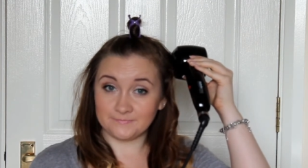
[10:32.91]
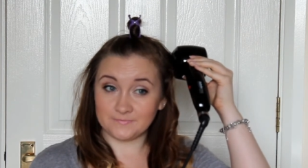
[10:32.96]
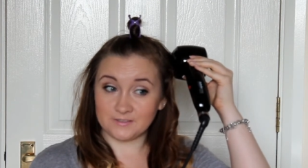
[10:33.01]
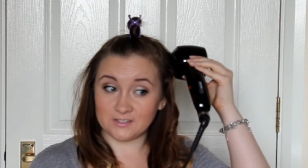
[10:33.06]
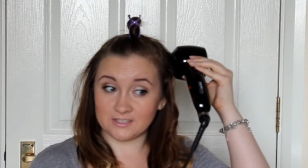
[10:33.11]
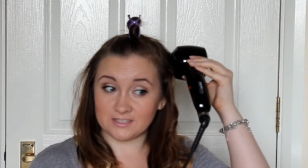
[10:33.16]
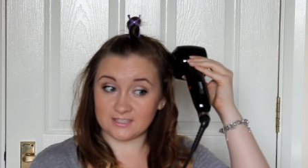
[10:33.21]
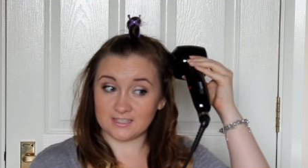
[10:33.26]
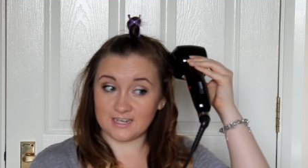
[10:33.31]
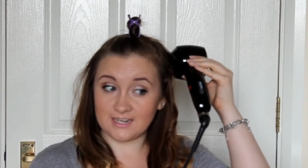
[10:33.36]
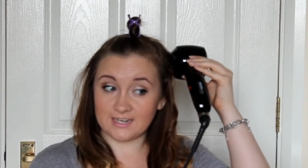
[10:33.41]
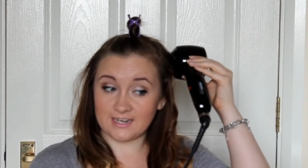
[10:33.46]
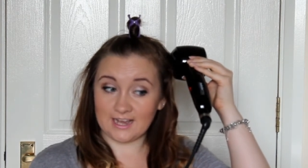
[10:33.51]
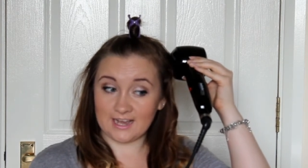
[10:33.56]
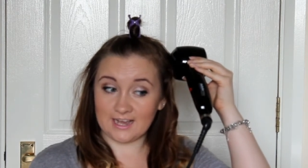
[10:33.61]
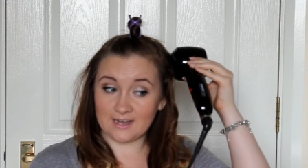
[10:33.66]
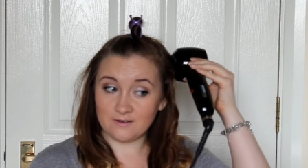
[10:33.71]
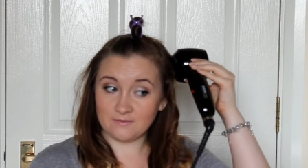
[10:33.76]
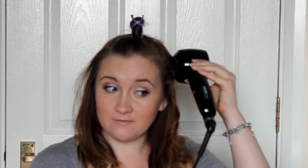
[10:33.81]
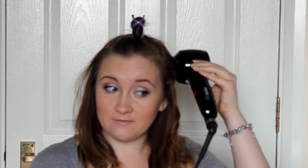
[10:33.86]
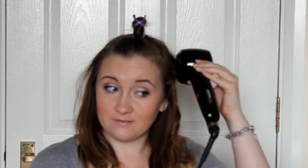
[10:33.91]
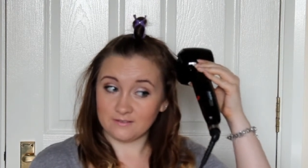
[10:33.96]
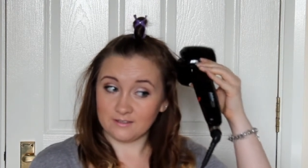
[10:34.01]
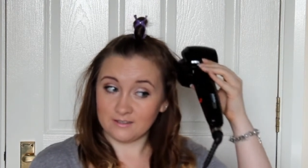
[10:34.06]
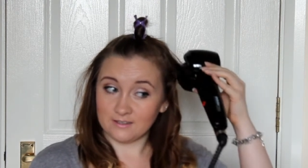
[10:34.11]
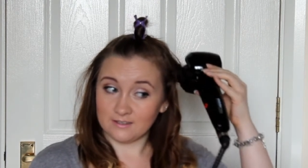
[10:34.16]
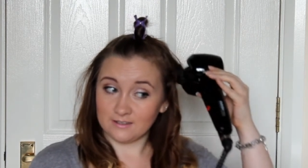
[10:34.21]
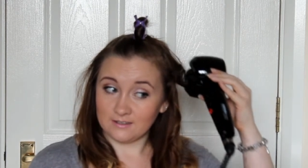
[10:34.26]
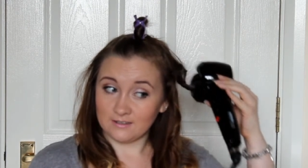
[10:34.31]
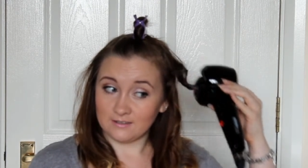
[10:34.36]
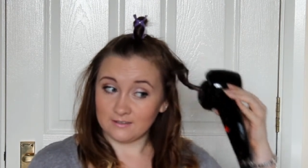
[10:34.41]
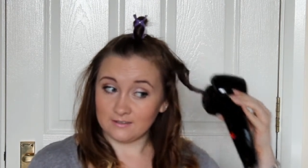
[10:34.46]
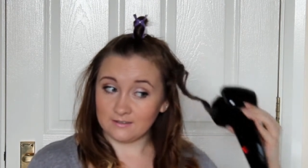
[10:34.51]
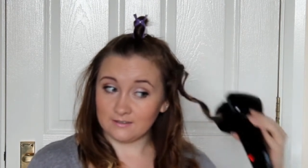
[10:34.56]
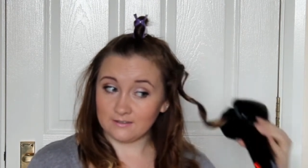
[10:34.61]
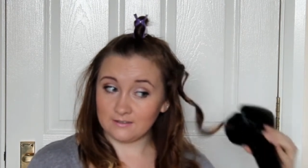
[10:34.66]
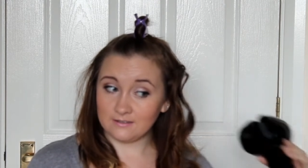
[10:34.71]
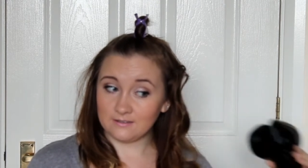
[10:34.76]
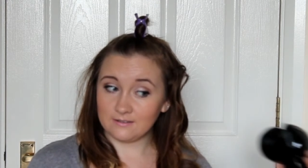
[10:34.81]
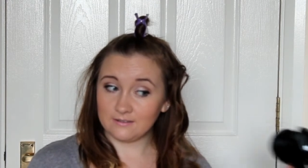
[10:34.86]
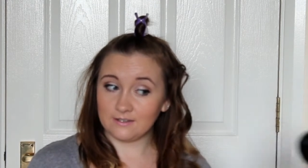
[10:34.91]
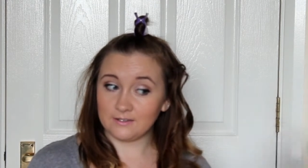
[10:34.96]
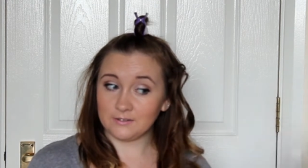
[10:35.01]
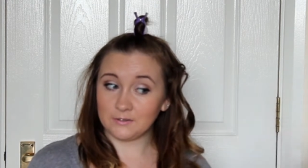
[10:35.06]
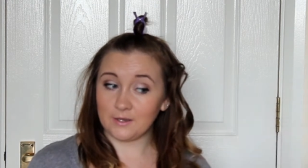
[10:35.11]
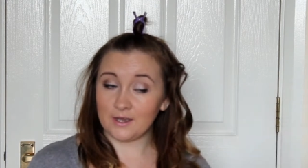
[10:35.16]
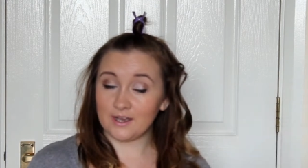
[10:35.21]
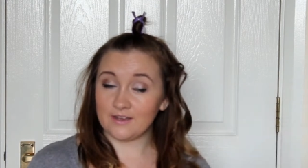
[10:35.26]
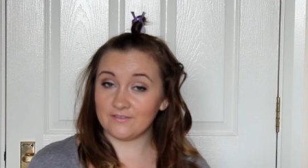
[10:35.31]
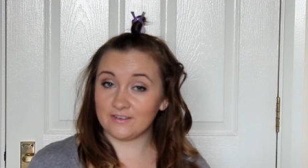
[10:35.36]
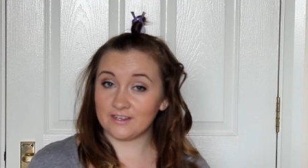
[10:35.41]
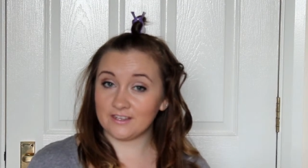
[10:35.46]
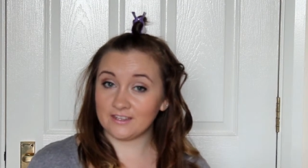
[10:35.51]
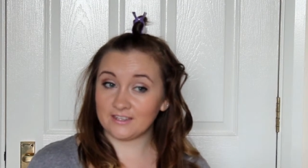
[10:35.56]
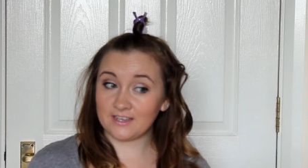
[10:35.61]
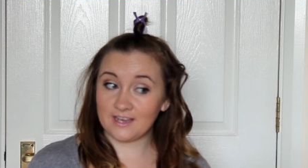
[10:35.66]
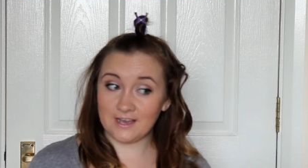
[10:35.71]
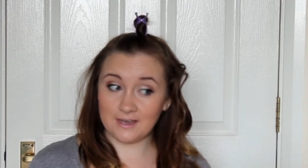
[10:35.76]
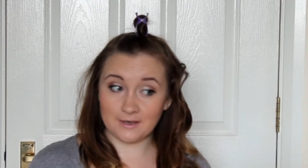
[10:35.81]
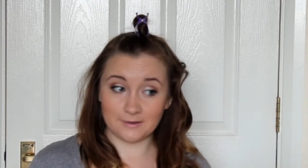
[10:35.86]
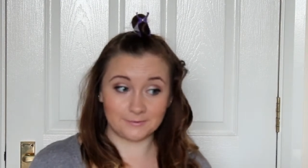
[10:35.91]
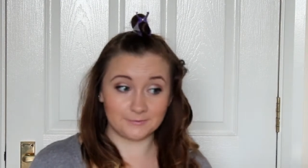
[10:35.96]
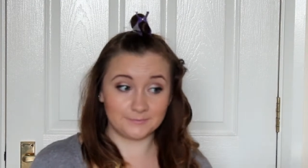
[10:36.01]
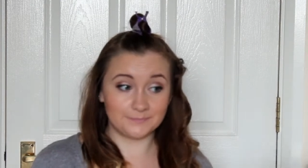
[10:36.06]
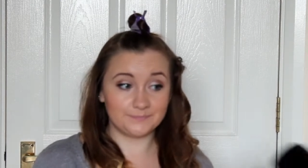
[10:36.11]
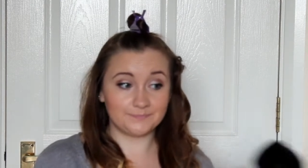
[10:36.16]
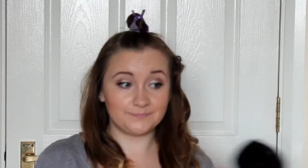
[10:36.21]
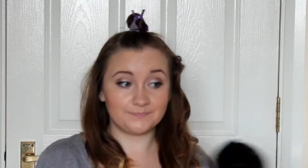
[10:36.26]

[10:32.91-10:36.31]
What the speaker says: Just let it out and you have another curl.